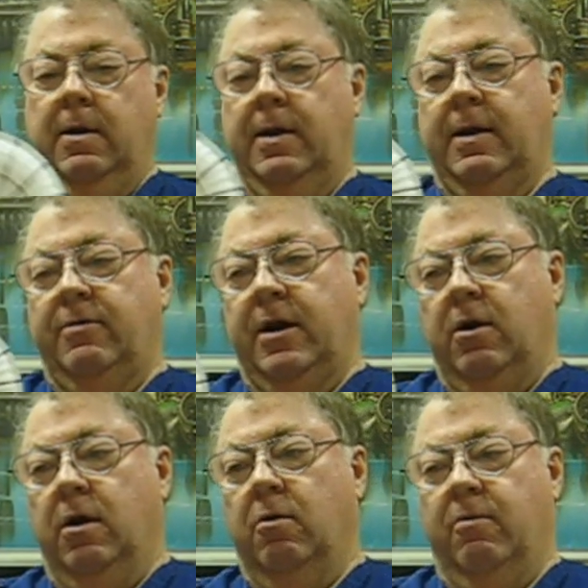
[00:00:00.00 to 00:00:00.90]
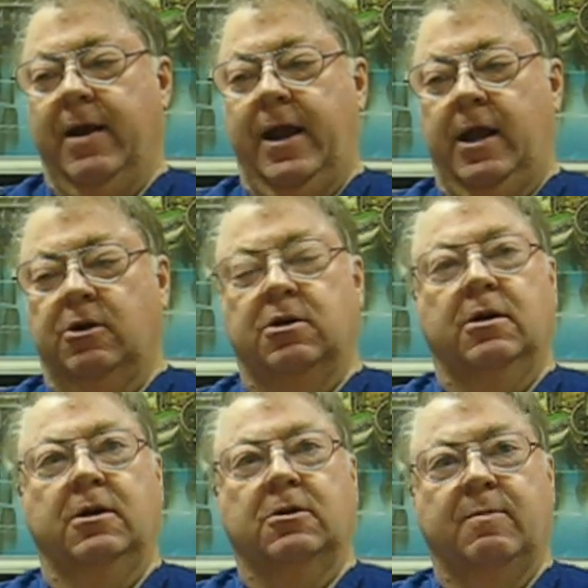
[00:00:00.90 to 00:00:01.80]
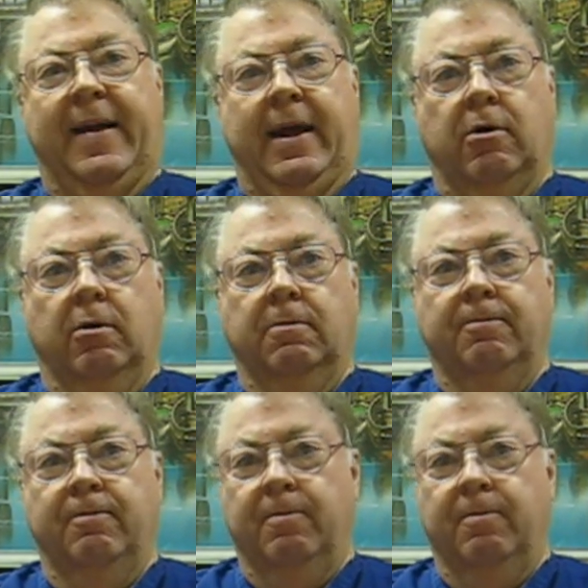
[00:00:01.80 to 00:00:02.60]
and they're arranged in this manner.